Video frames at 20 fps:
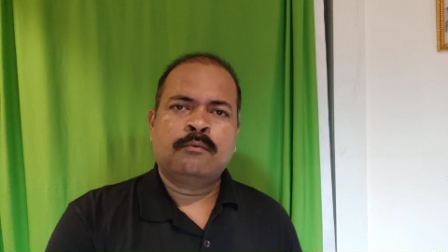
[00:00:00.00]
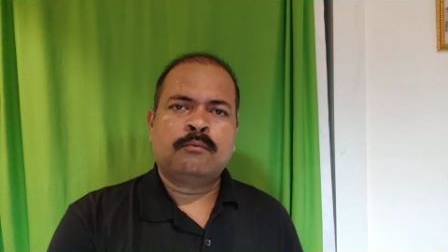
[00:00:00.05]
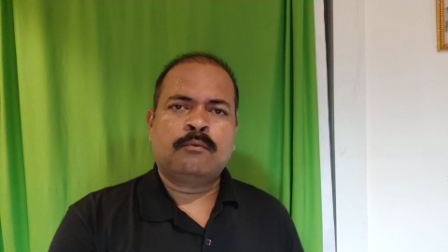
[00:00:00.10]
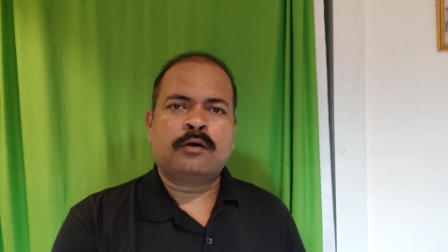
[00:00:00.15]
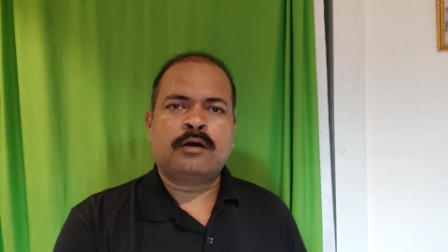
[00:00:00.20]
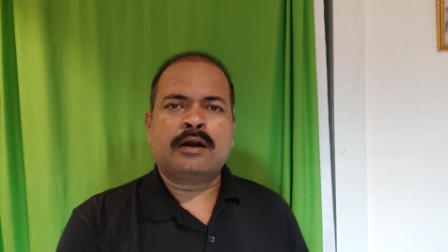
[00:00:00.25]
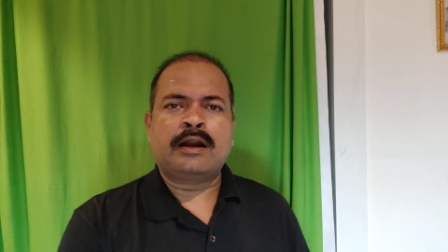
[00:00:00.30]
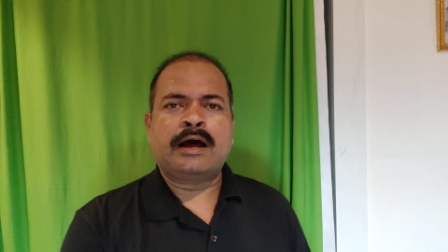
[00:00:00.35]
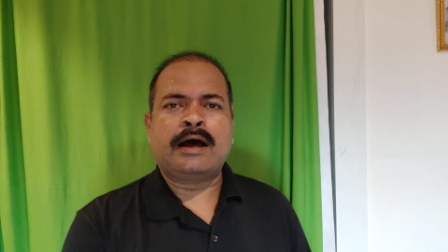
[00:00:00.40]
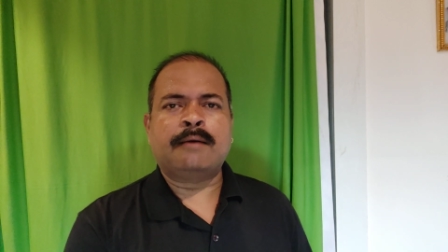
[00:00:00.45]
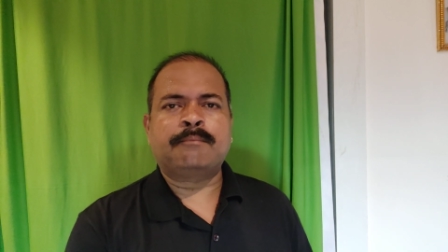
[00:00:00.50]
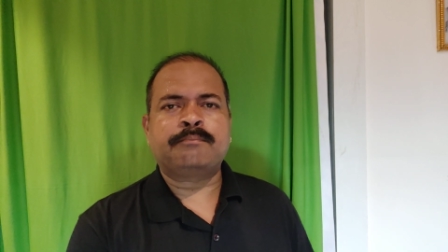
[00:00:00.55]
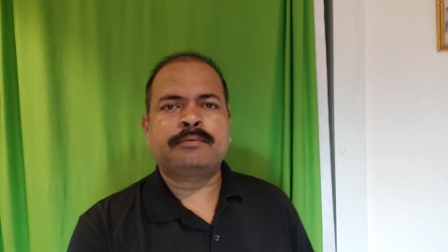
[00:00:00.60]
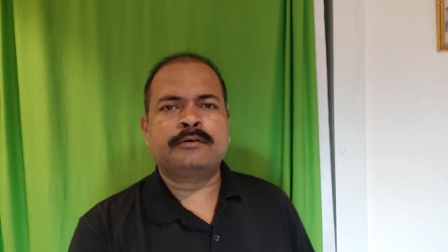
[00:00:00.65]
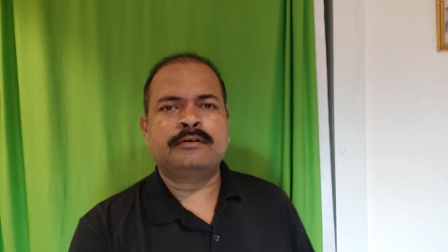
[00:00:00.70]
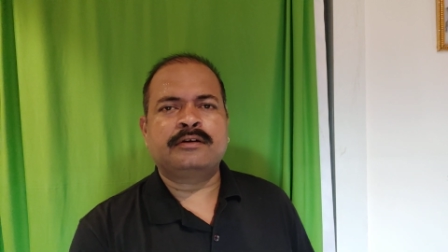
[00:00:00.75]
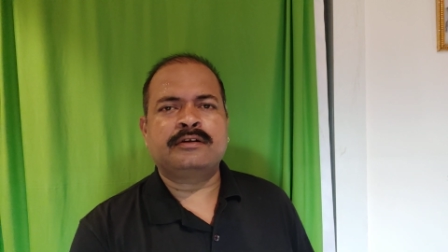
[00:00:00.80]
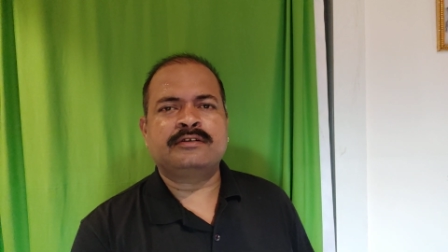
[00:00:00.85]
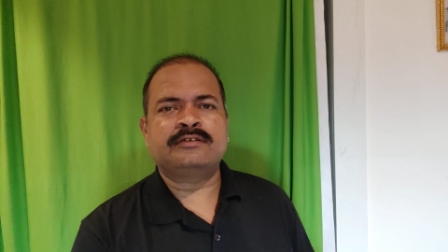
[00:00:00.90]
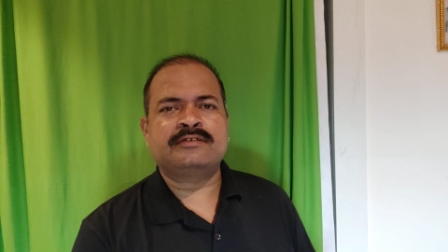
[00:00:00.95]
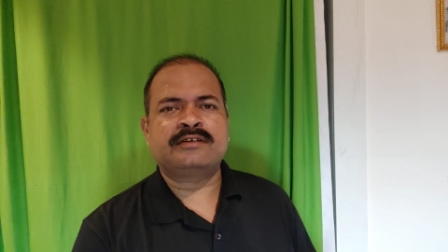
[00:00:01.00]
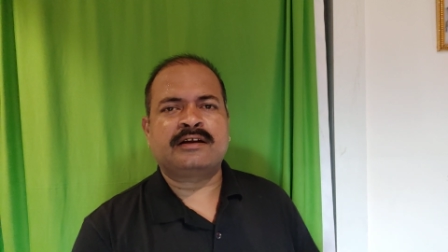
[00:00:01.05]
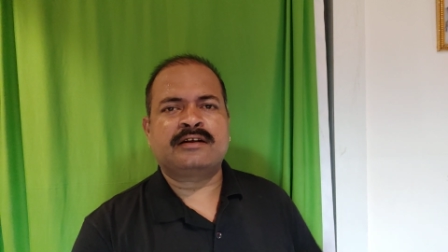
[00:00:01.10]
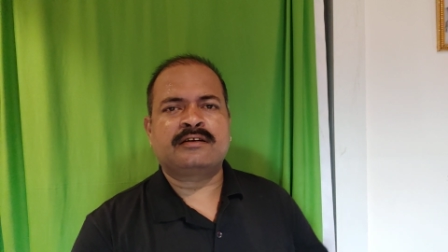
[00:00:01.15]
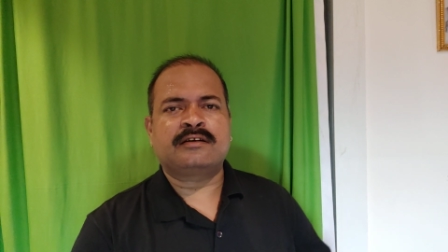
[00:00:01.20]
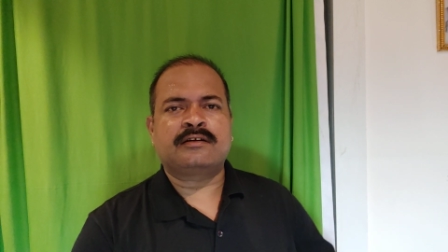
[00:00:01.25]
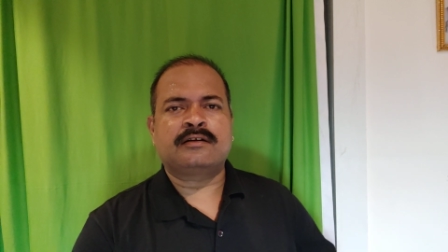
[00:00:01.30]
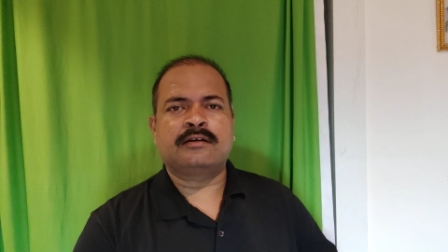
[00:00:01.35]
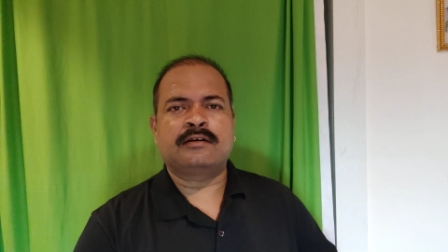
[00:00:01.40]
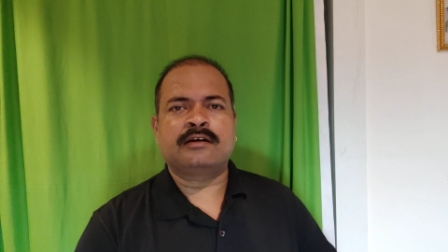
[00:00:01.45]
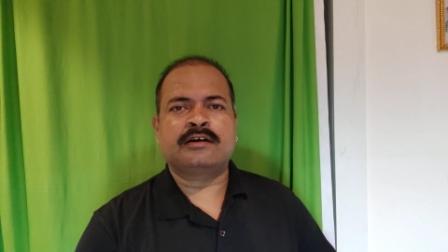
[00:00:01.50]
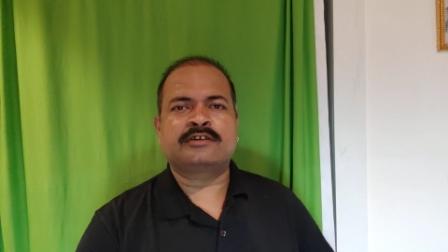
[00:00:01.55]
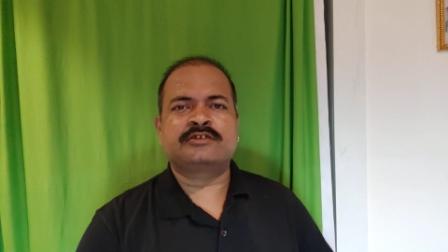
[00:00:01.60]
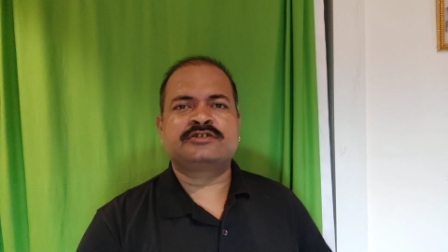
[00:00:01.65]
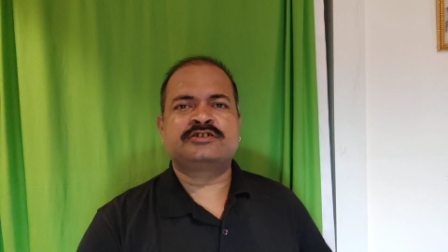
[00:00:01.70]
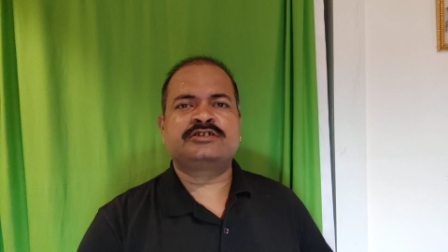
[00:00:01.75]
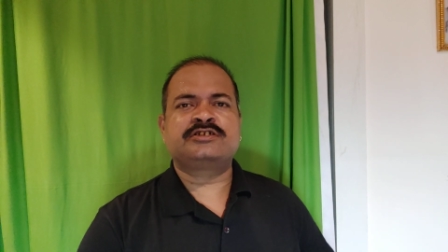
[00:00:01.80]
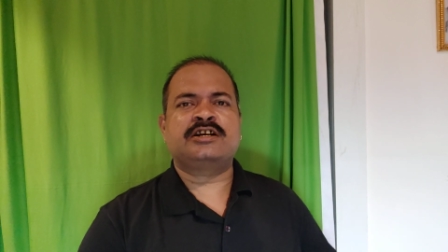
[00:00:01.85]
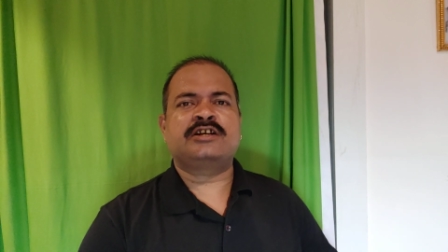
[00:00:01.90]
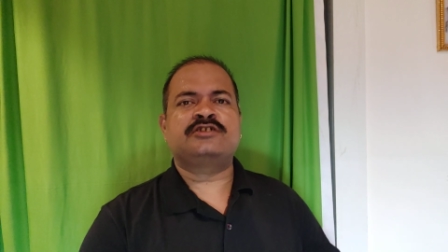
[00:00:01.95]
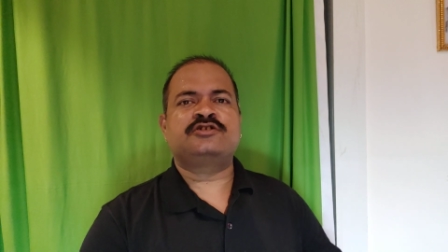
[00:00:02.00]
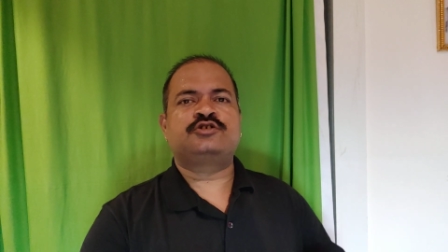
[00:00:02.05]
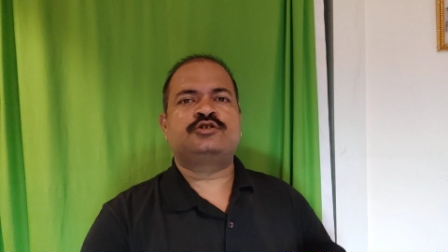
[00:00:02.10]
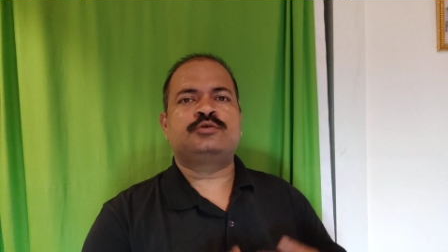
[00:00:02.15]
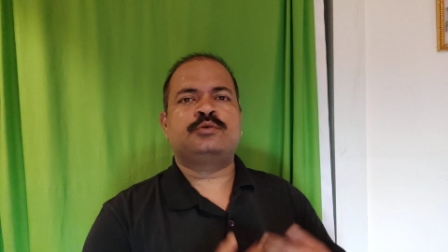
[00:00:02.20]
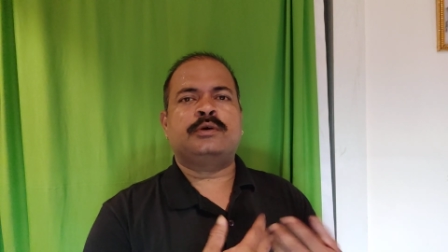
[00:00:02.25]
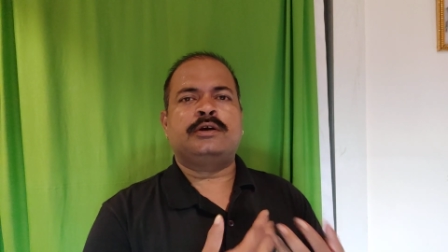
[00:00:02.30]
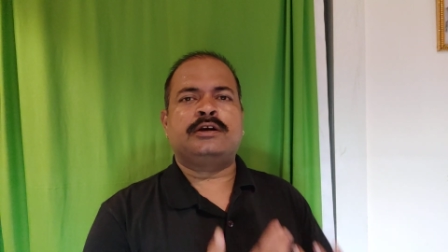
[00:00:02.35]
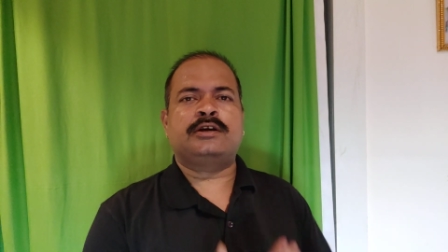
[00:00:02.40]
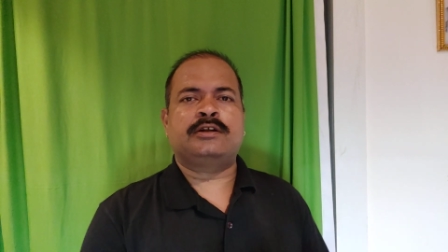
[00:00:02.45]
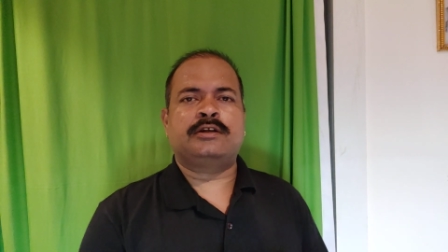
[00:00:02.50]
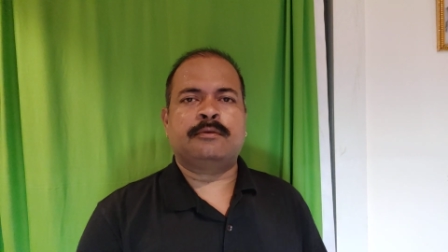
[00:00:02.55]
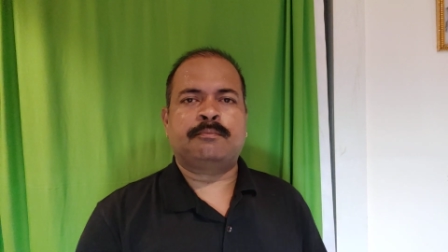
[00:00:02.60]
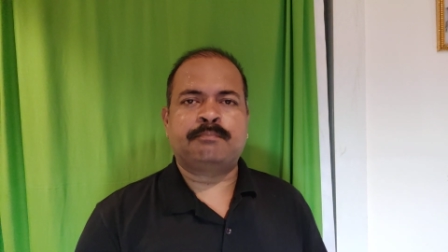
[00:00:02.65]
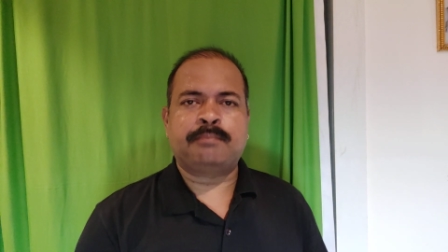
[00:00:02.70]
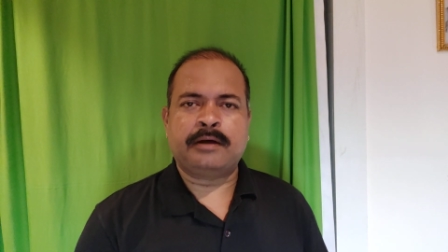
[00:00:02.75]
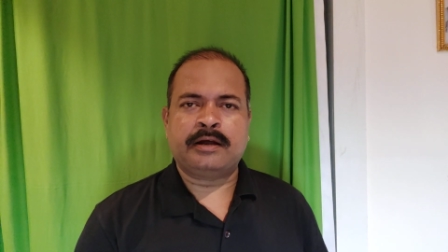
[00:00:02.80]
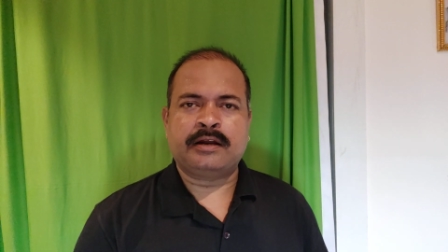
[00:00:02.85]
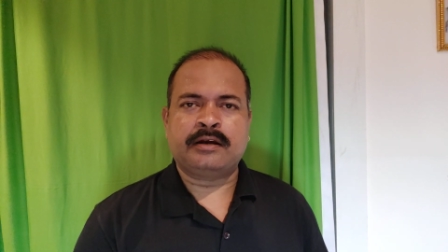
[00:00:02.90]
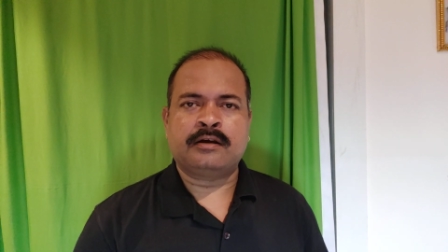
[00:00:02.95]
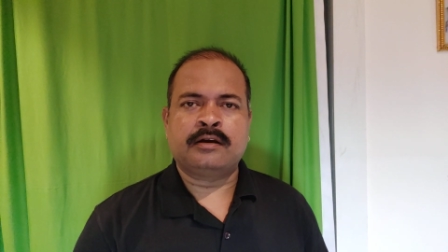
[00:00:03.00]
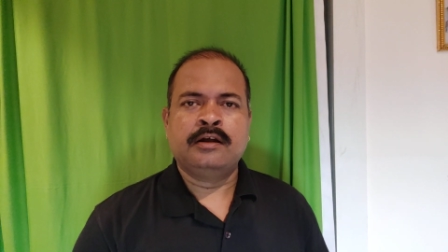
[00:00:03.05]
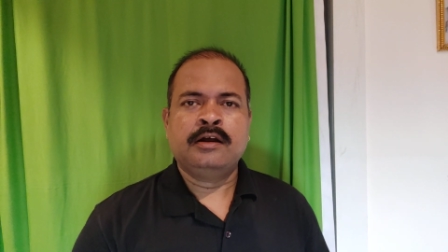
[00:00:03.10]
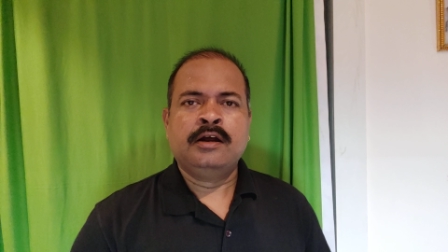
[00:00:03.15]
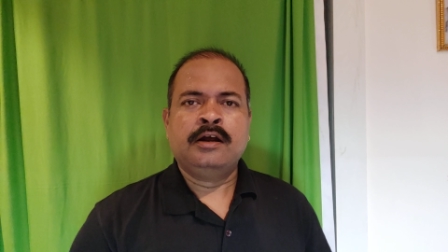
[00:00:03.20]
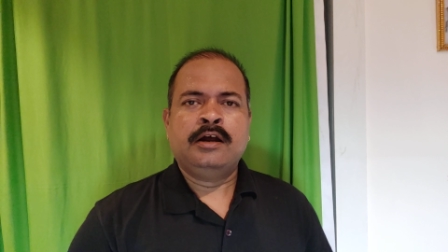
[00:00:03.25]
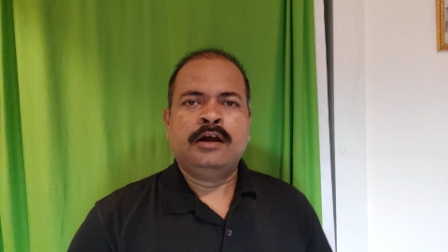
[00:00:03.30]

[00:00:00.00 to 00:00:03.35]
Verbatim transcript: what will happen is that it will accentuate the pain